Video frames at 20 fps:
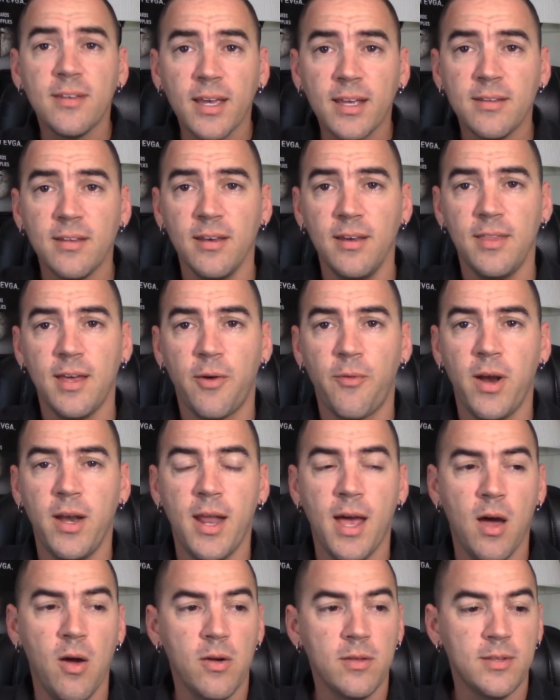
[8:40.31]
I can tell you that right
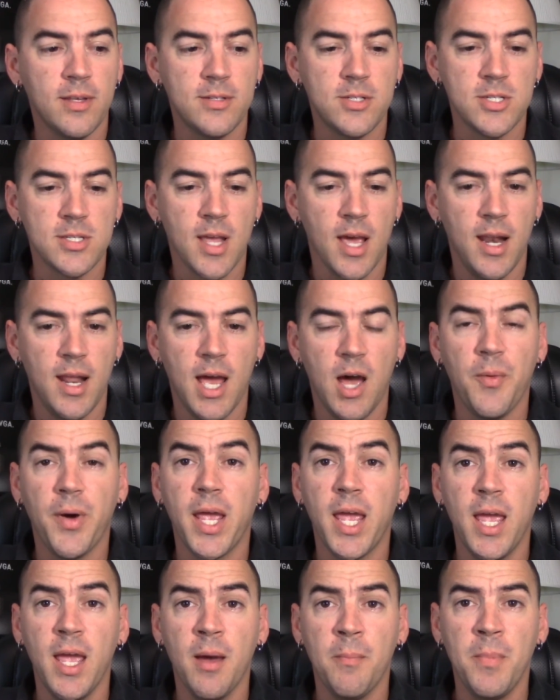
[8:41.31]
now because that's just kind of how
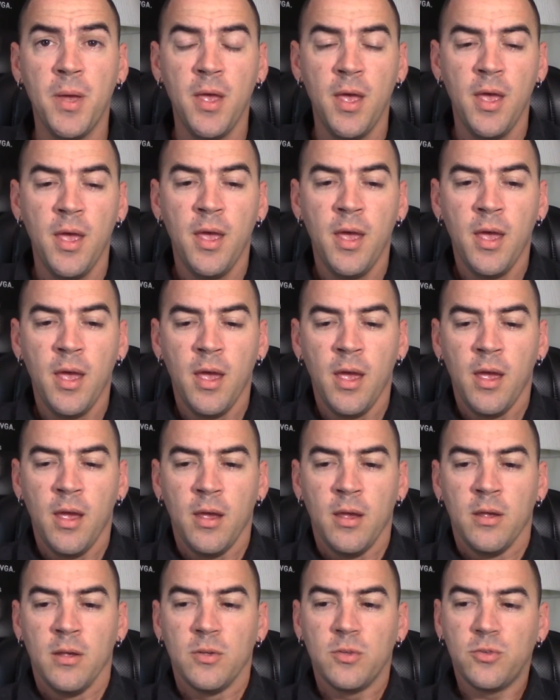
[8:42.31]
I am.
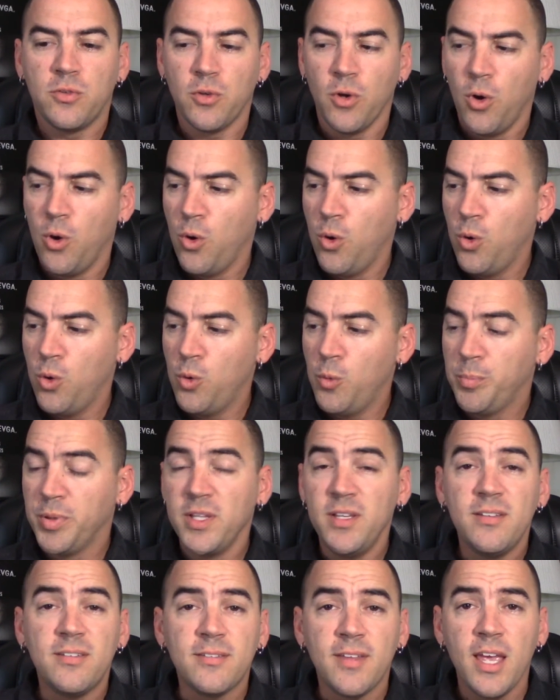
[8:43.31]
So
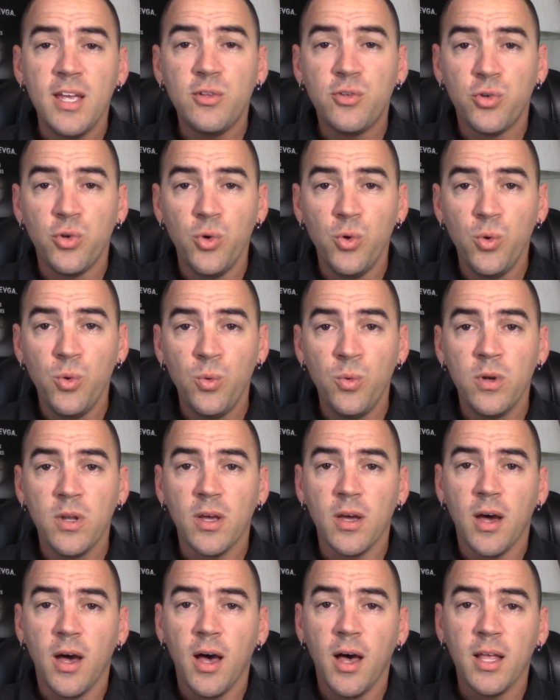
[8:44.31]
please stay tuned,
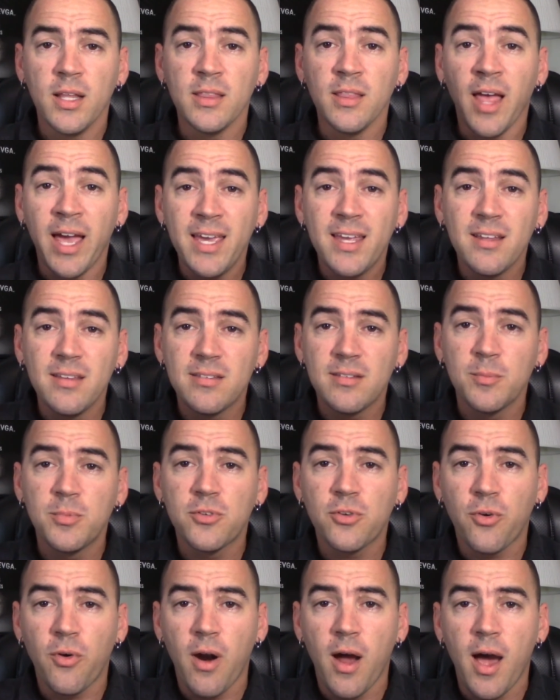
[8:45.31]
like and
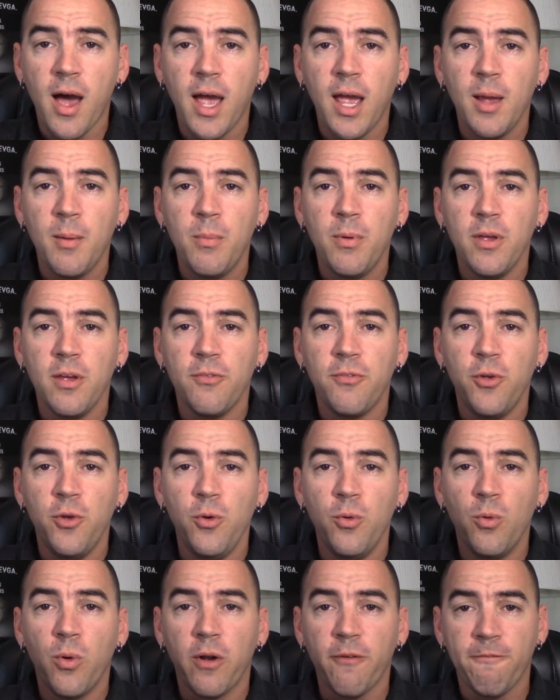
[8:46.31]
subscribe if
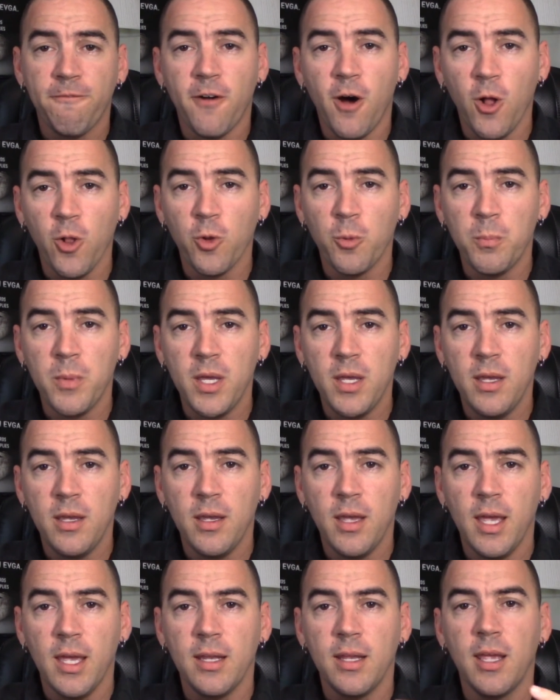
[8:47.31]
you want to follow
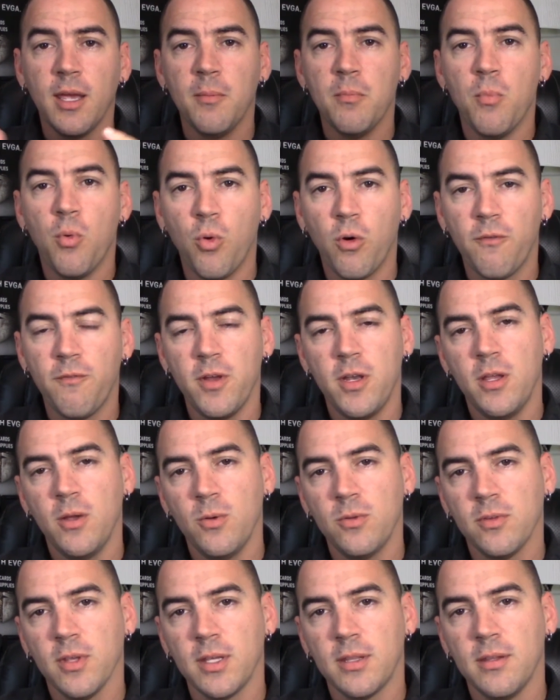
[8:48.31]
me and get more
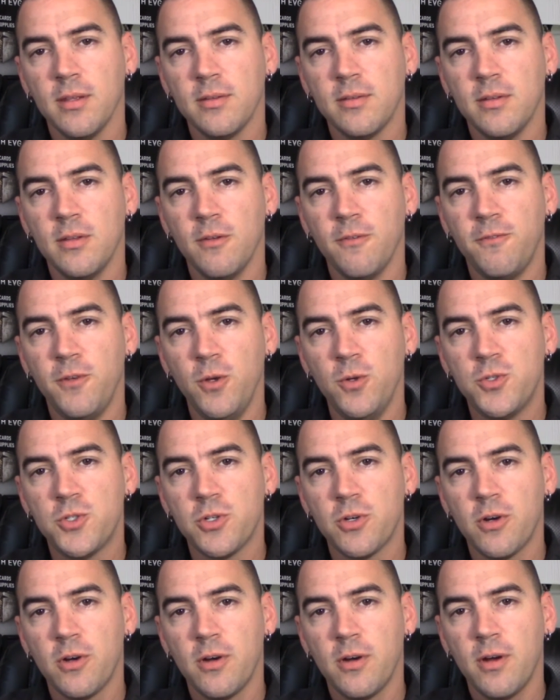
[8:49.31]
videos like this in the
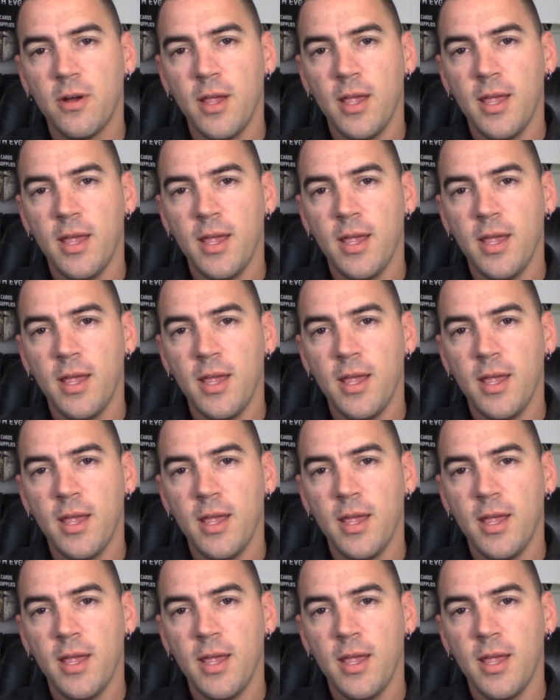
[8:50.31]
future.